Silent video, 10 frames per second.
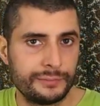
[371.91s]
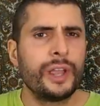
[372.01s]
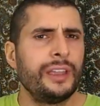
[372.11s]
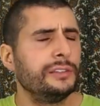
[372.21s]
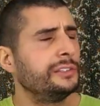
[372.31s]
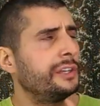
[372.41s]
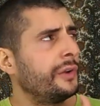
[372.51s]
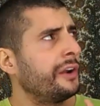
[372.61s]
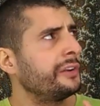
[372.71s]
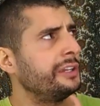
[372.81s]
Okay, there
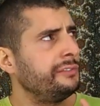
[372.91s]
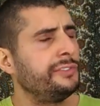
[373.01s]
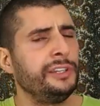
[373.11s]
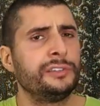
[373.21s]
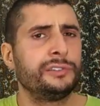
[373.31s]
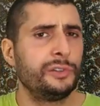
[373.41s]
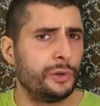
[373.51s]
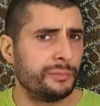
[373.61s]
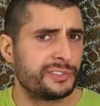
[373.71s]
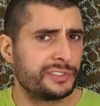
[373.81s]
are infinite
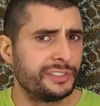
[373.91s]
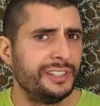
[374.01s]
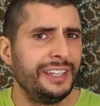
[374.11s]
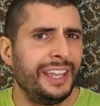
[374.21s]
terms,